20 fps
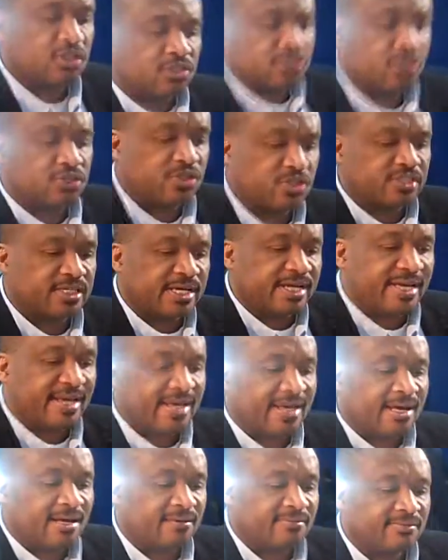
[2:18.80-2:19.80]
concerns I
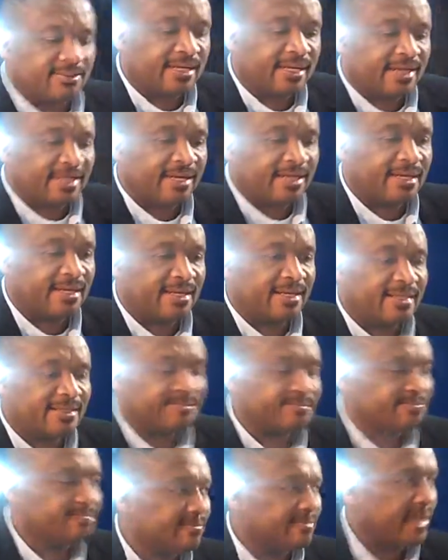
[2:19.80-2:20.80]
have,
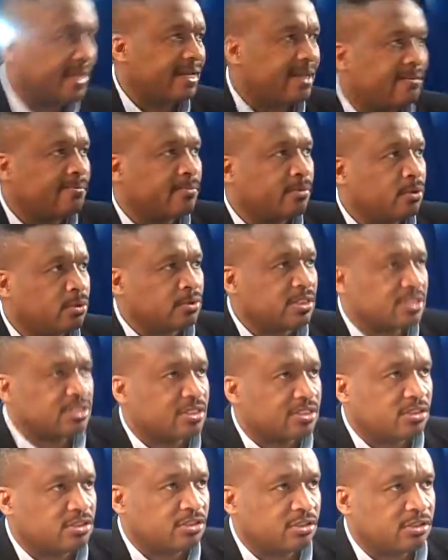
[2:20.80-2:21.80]
both
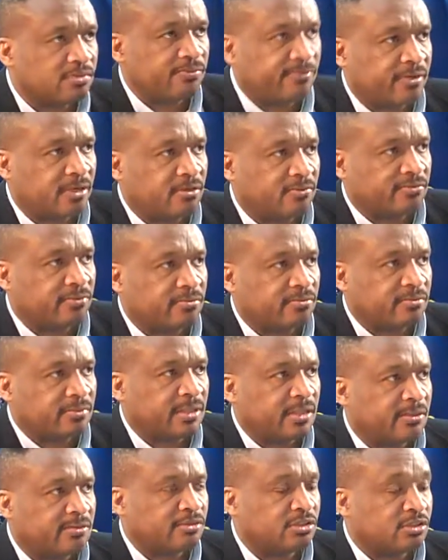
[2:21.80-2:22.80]
listening to the fellow from
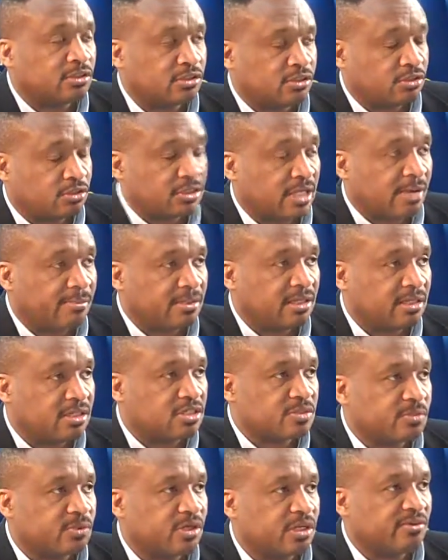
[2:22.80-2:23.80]
to Dominic
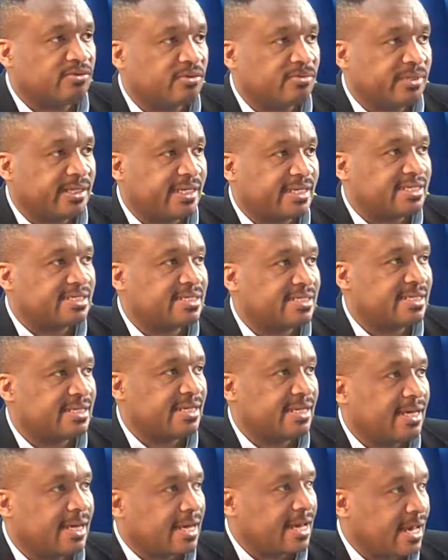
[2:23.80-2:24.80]
this morning from
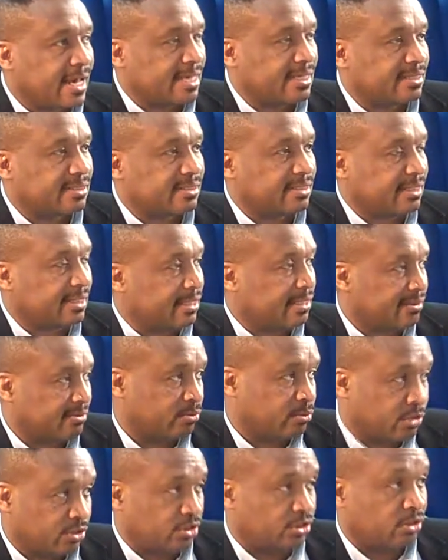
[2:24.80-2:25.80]
Kinsey and
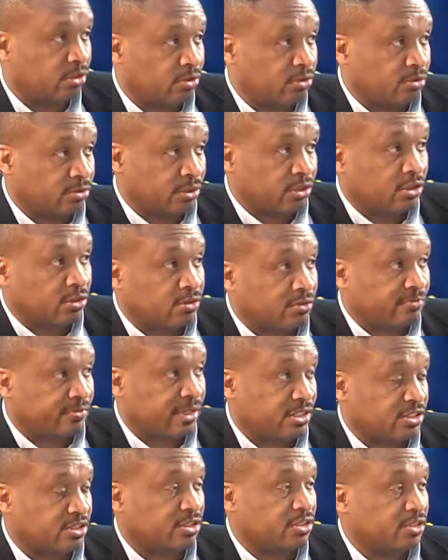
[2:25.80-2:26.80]
what your
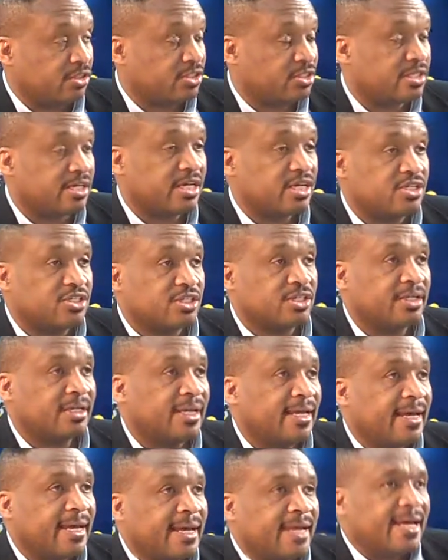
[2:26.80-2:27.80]
reflection on your session,
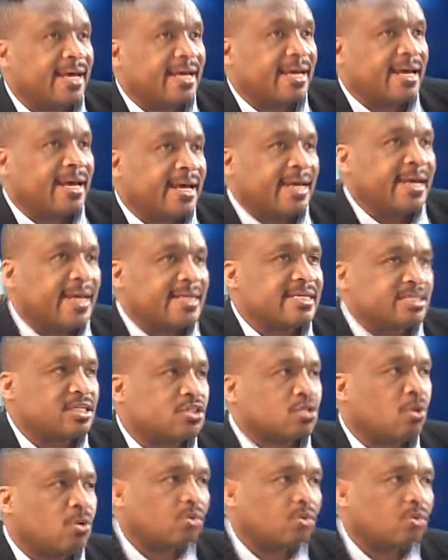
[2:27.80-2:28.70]
is this